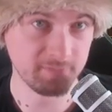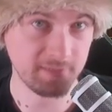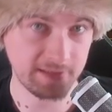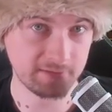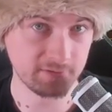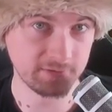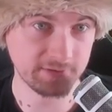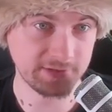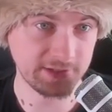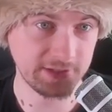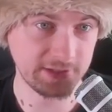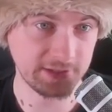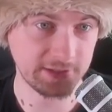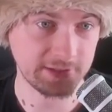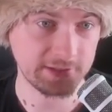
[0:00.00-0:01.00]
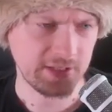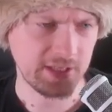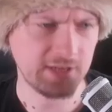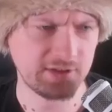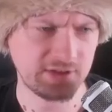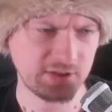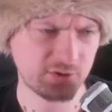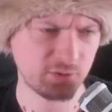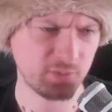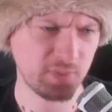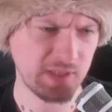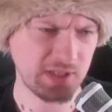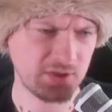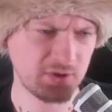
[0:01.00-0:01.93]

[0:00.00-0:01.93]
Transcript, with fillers: battles here. And just to make